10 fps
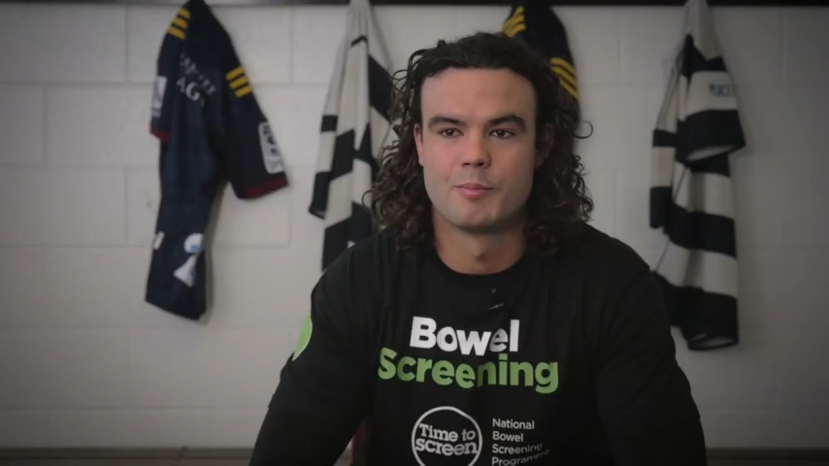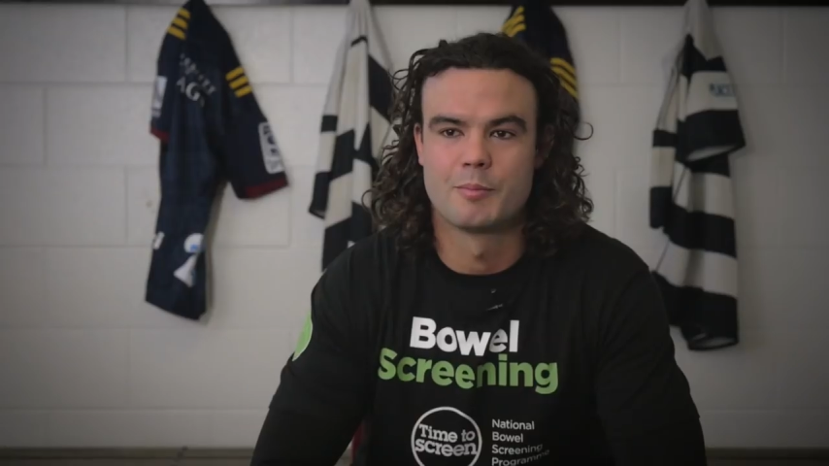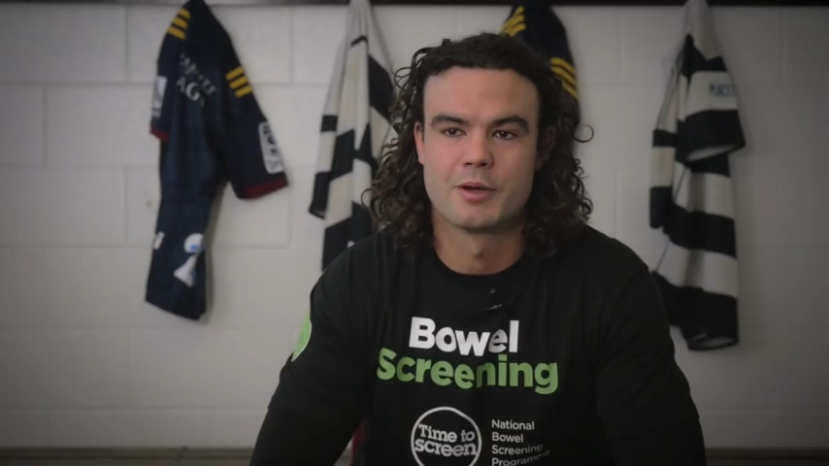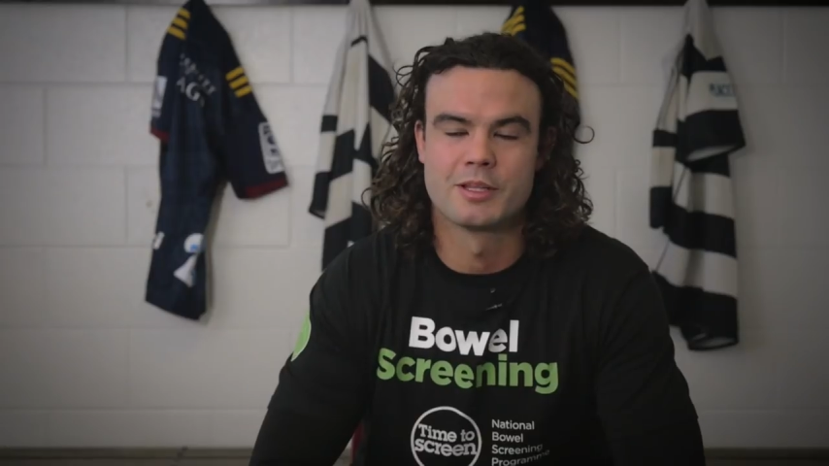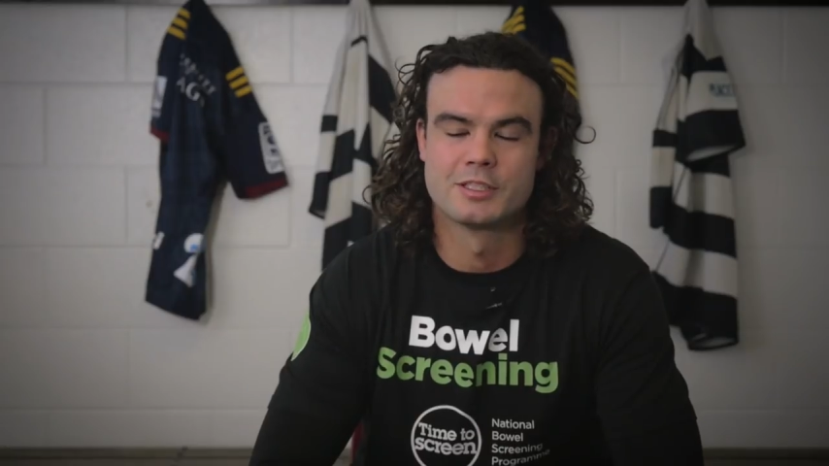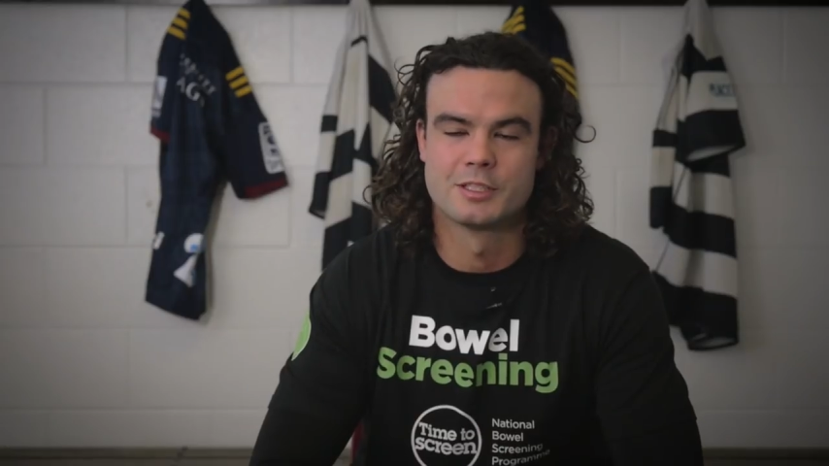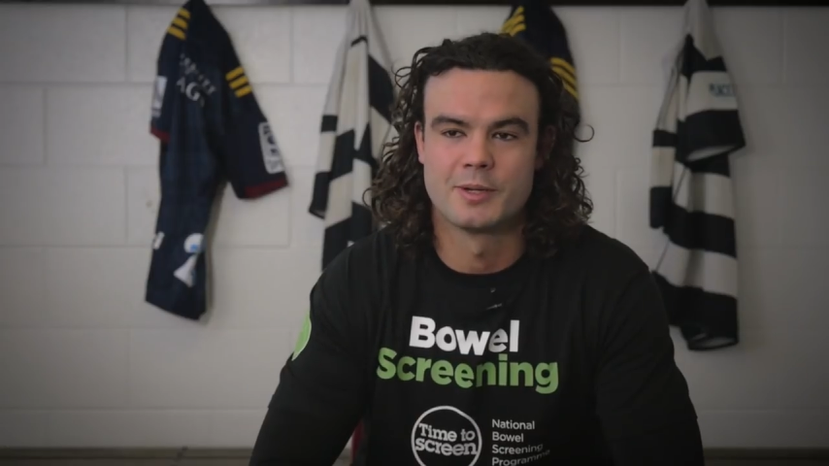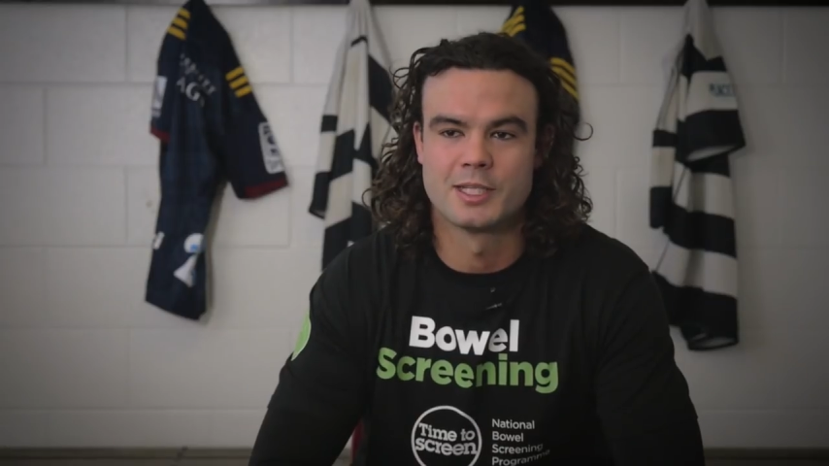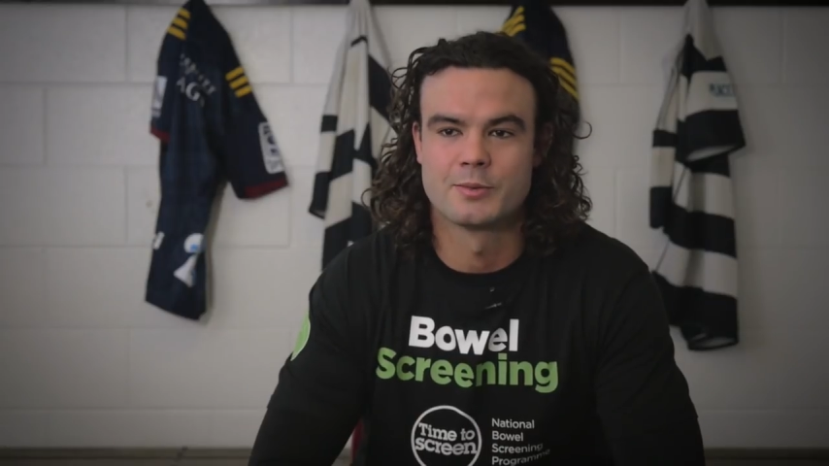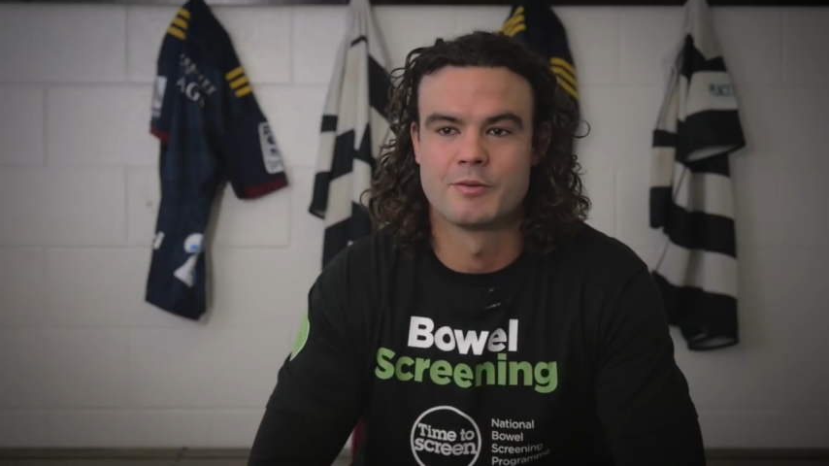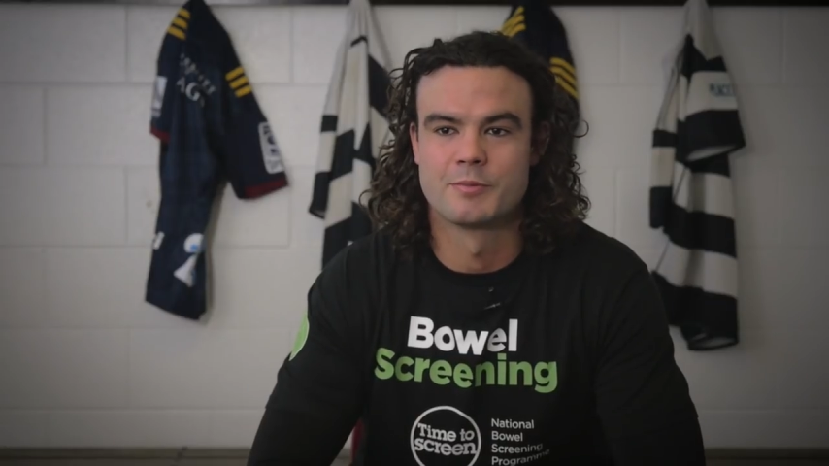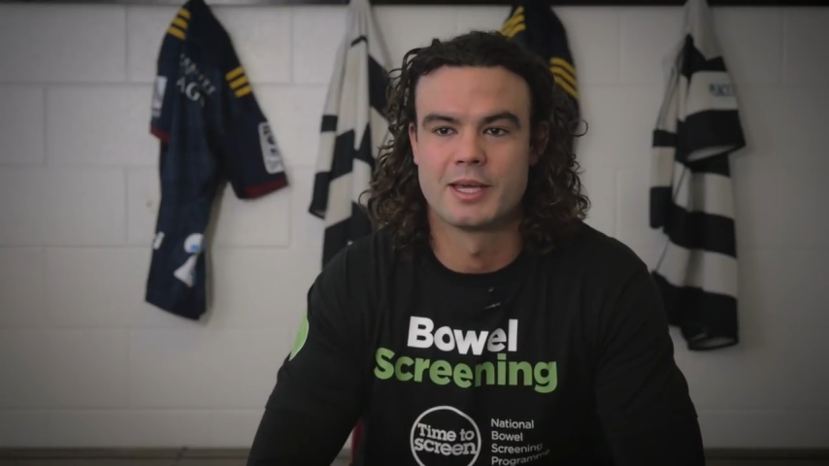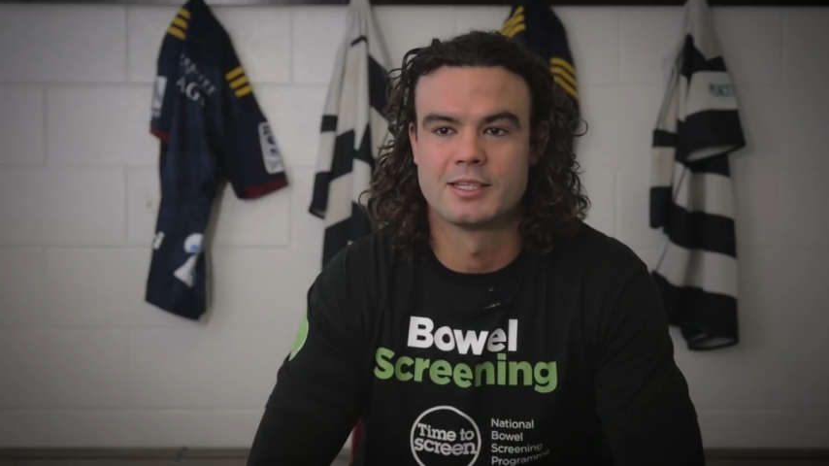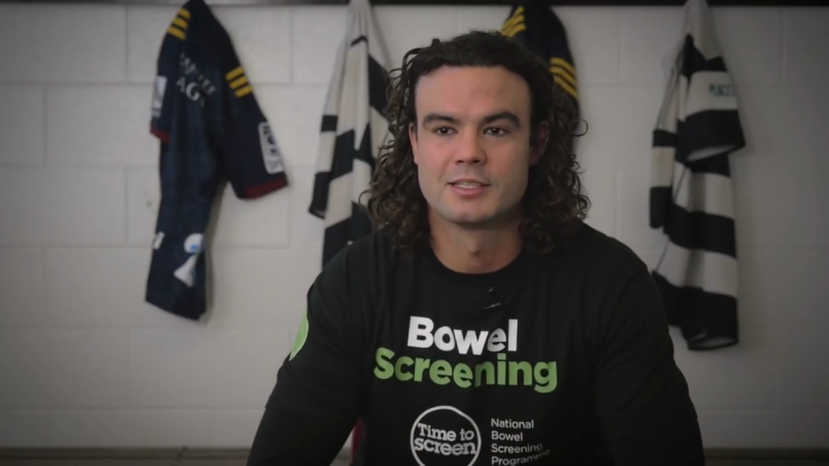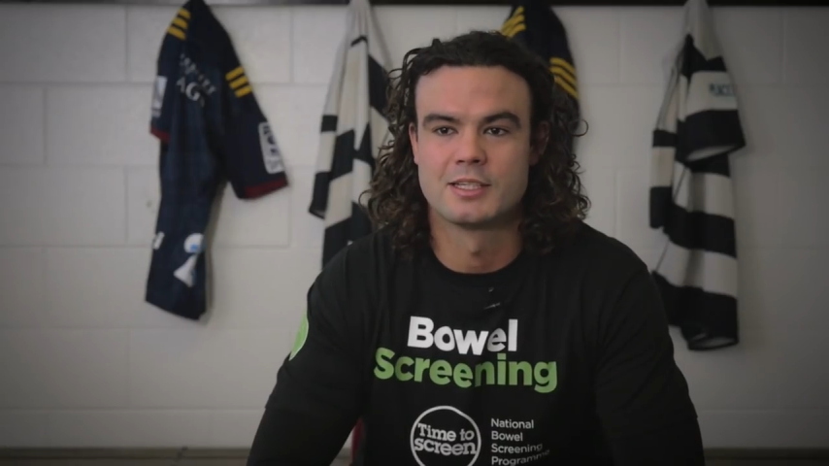My brother has just passed away from
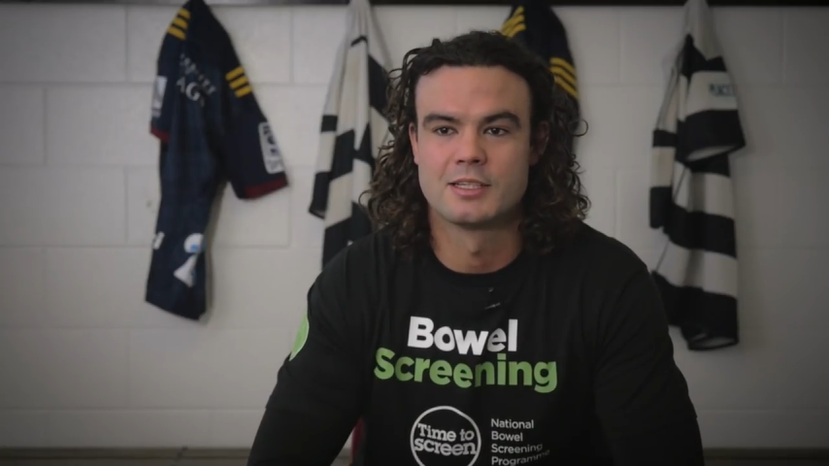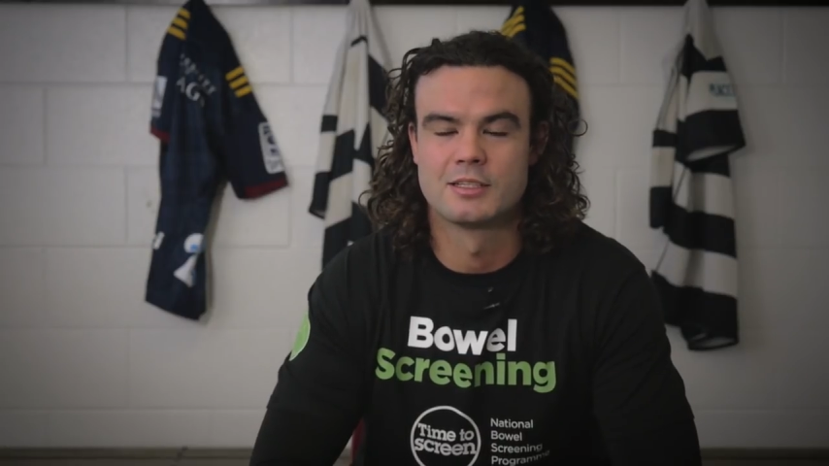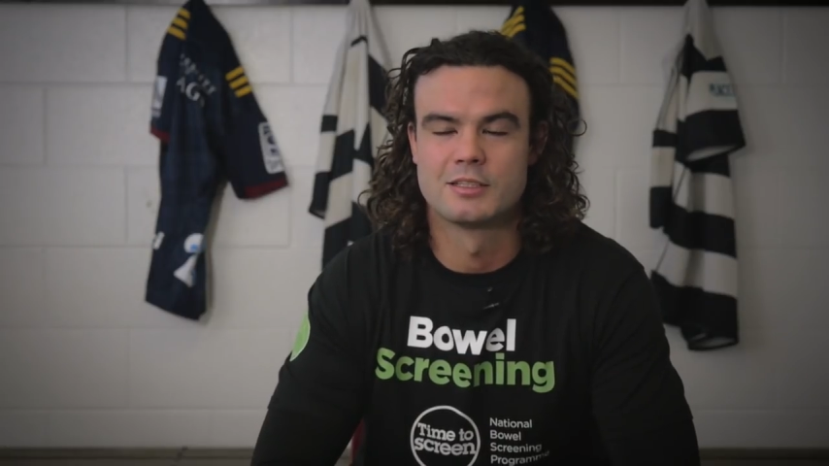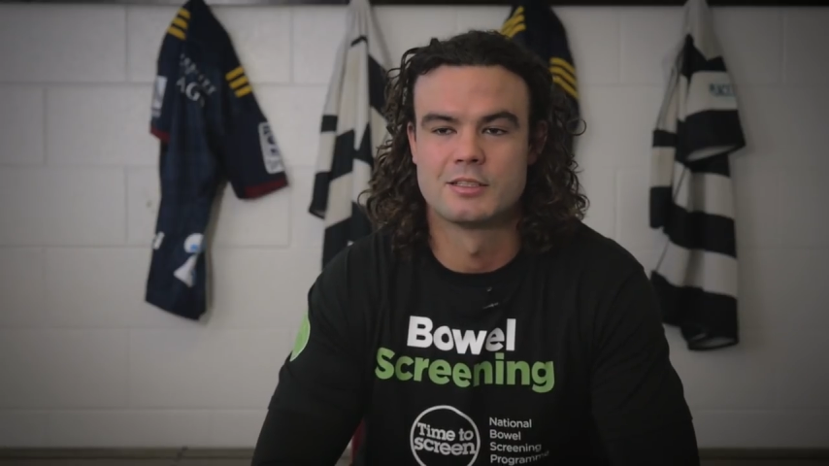cancer.